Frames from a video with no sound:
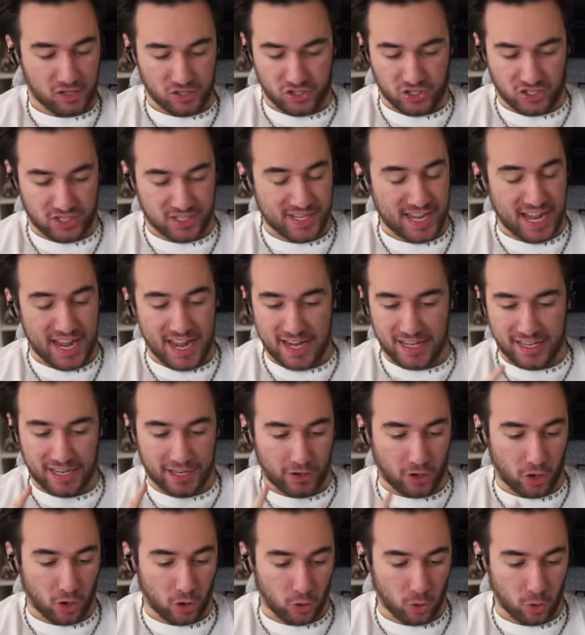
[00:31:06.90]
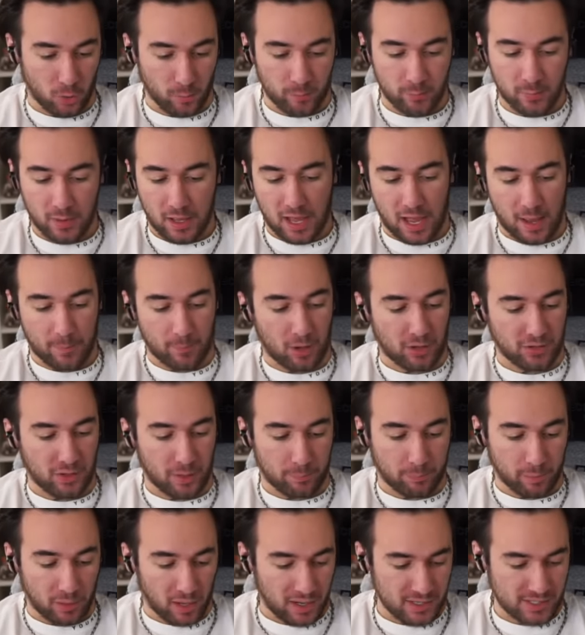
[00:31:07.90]
just staying at home, I'm on the
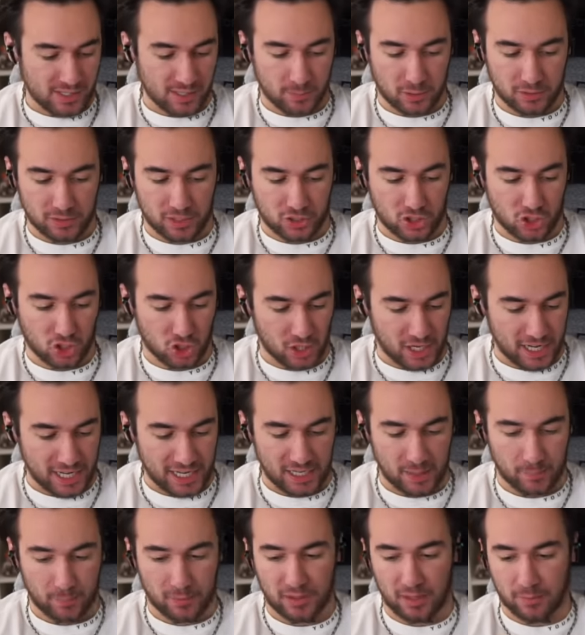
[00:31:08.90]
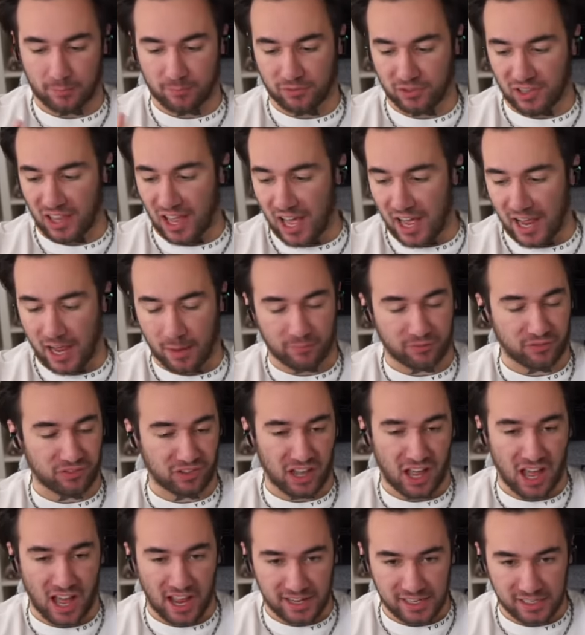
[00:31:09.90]
bus, I'm on the train, I'm in the fly, I'm
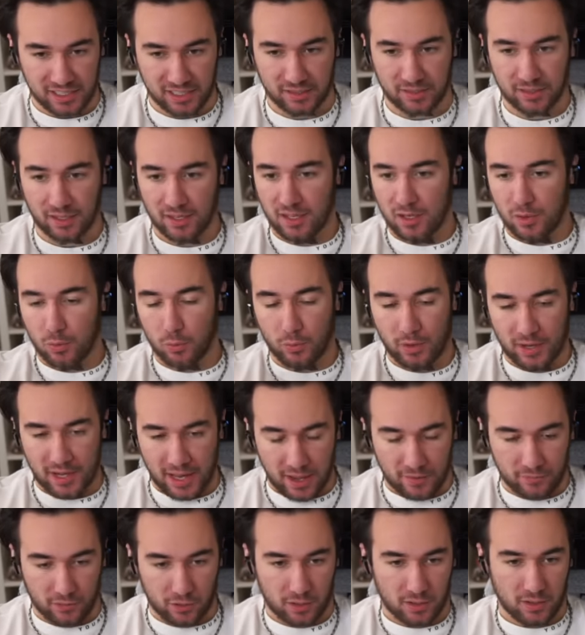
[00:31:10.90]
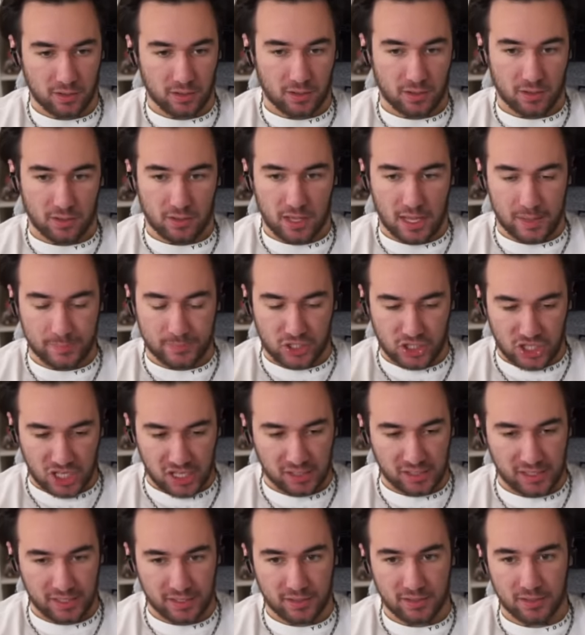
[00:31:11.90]
flying, whatever. I'm
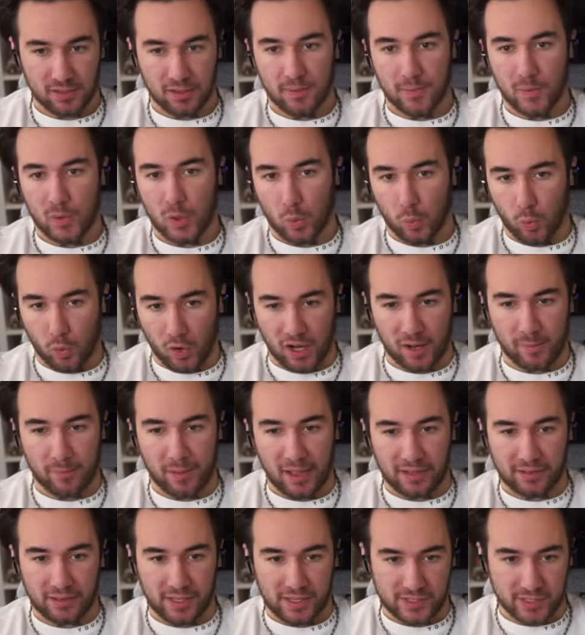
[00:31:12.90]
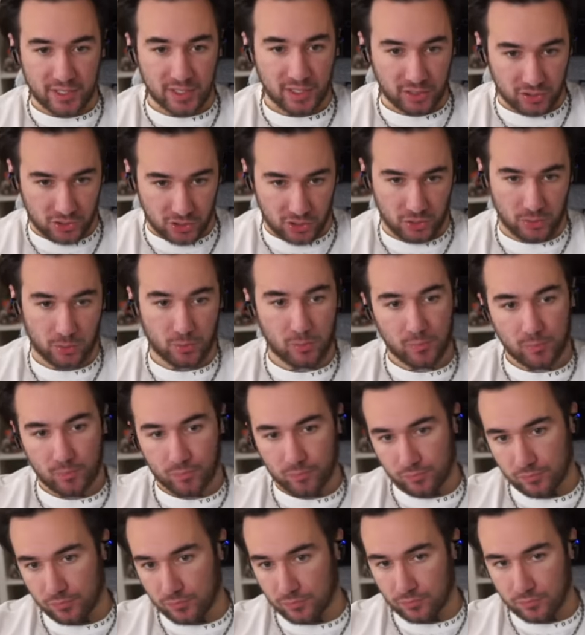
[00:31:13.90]
chilling. What am I listening to?
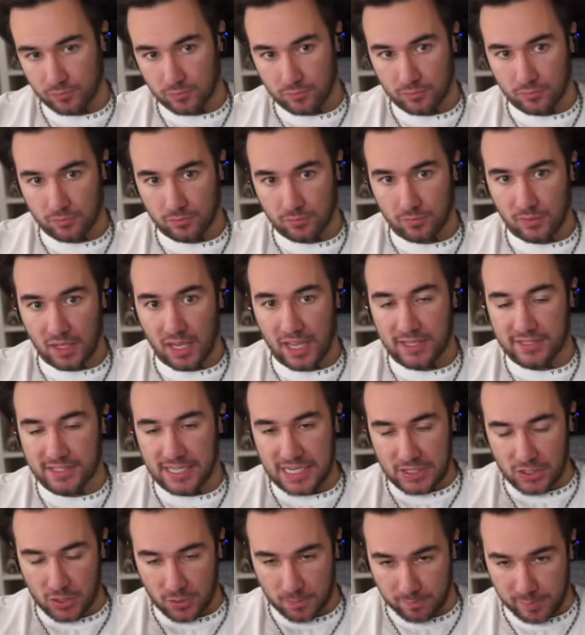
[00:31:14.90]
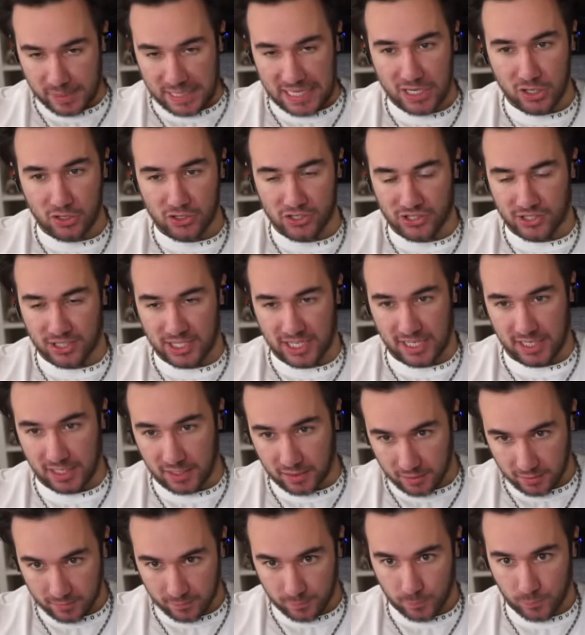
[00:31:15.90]
It's either B or C.
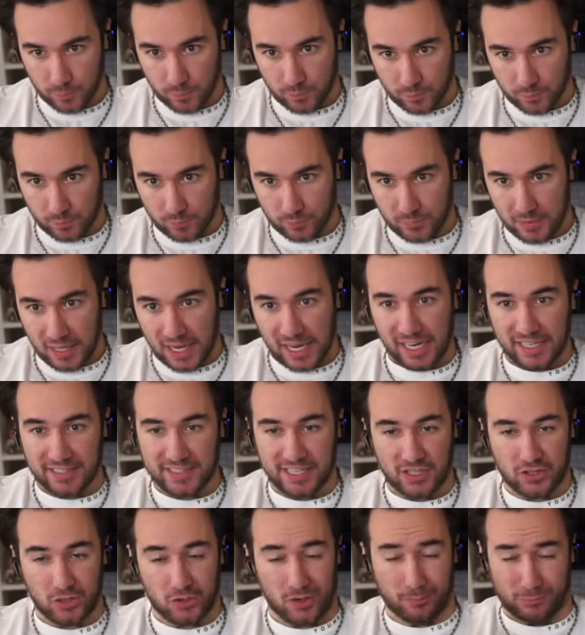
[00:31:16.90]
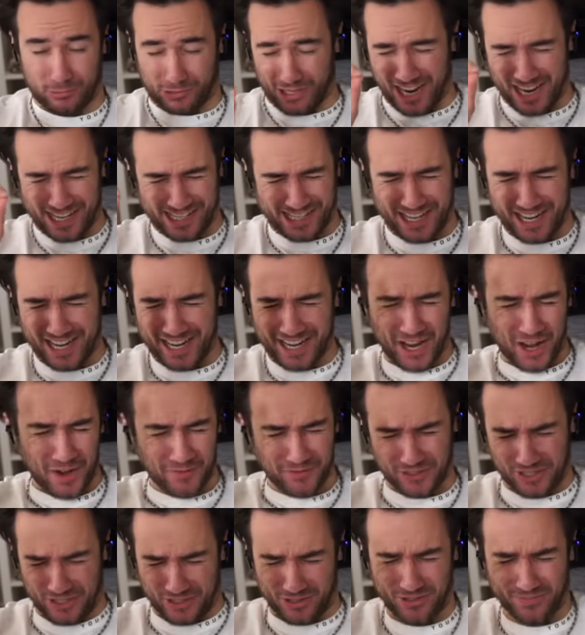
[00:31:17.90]
It's either I'm crazy
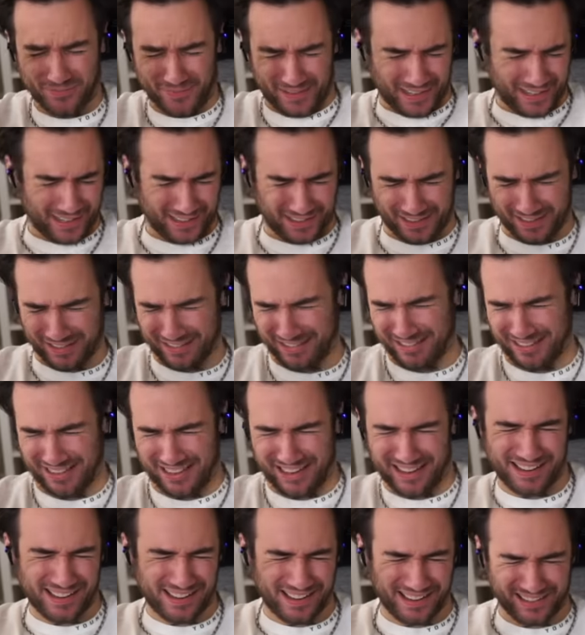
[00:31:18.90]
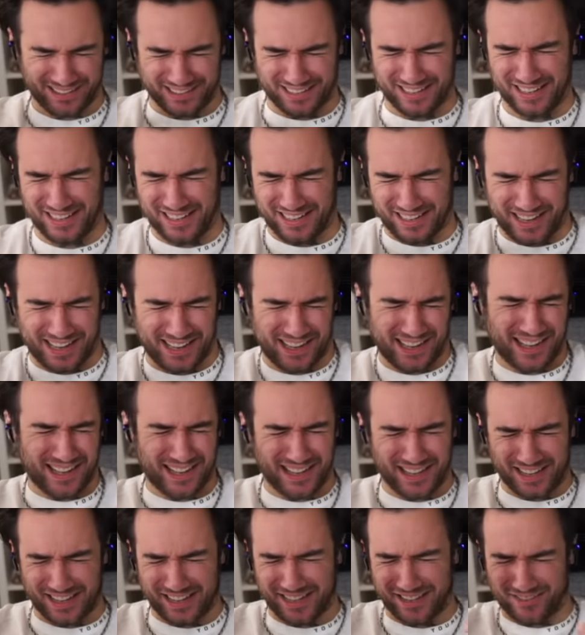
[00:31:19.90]
enough to and
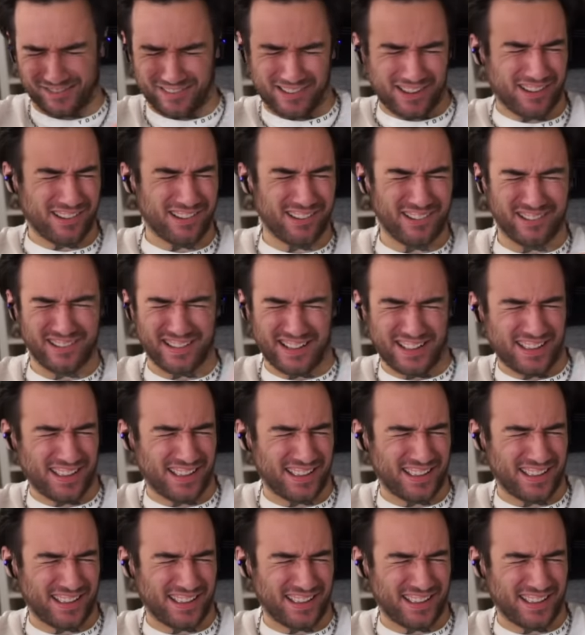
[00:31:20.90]
I won't